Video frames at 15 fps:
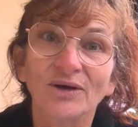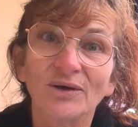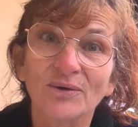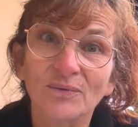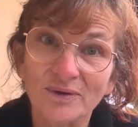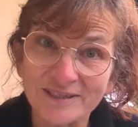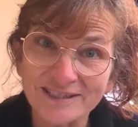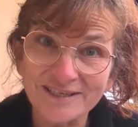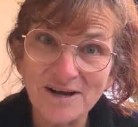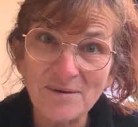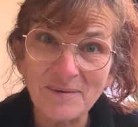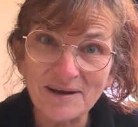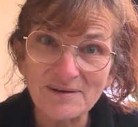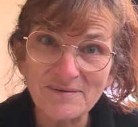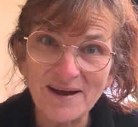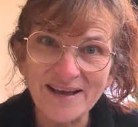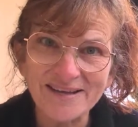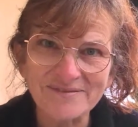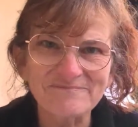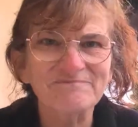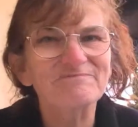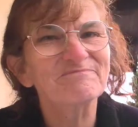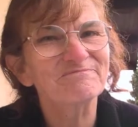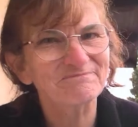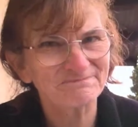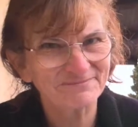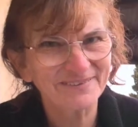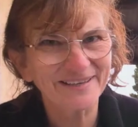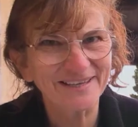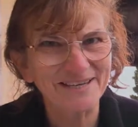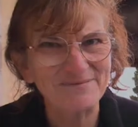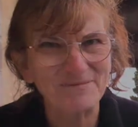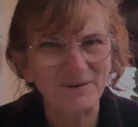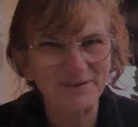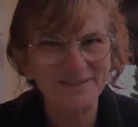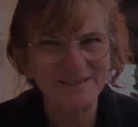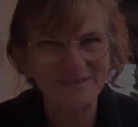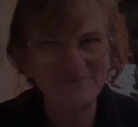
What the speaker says: Want to know a better way? Keep watching.